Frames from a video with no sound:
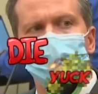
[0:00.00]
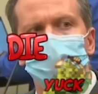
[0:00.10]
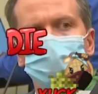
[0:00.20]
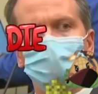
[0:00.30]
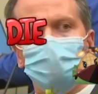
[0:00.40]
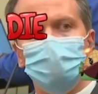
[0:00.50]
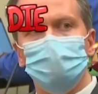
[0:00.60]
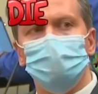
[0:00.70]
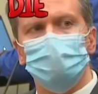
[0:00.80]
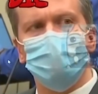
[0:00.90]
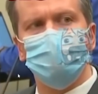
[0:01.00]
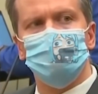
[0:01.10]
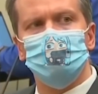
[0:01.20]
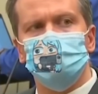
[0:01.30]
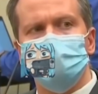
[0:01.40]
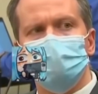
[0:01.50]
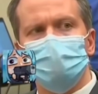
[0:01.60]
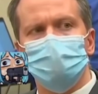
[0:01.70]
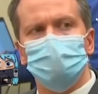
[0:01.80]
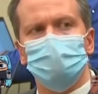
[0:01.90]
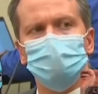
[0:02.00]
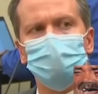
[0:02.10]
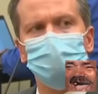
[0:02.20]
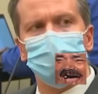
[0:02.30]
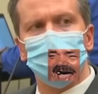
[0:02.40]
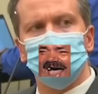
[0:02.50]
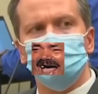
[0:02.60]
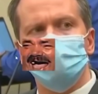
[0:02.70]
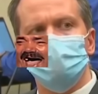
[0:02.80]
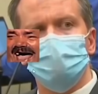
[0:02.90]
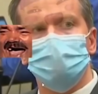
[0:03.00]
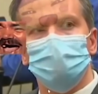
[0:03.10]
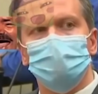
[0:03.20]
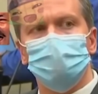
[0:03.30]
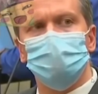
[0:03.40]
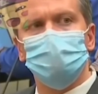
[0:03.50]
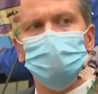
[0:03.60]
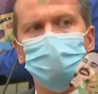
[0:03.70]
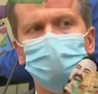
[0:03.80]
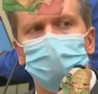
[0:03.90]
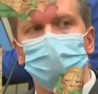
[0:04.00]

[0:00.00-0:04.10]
I genuinely did not expect to reap what I sow.